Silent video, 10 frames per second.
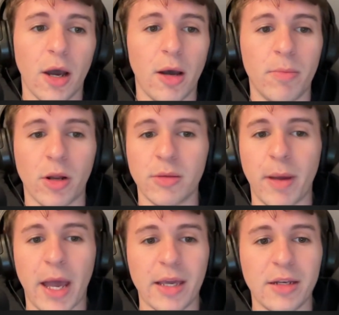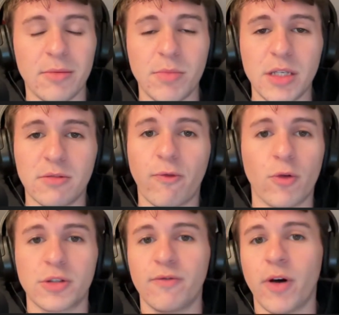But on the back end, it means
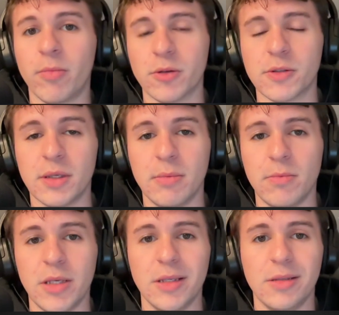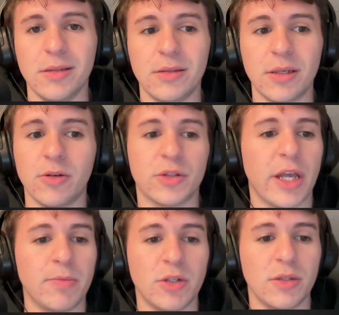forcing fumbles. It means
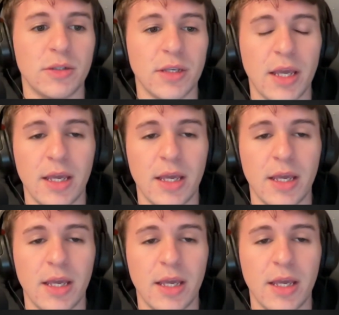interceptions.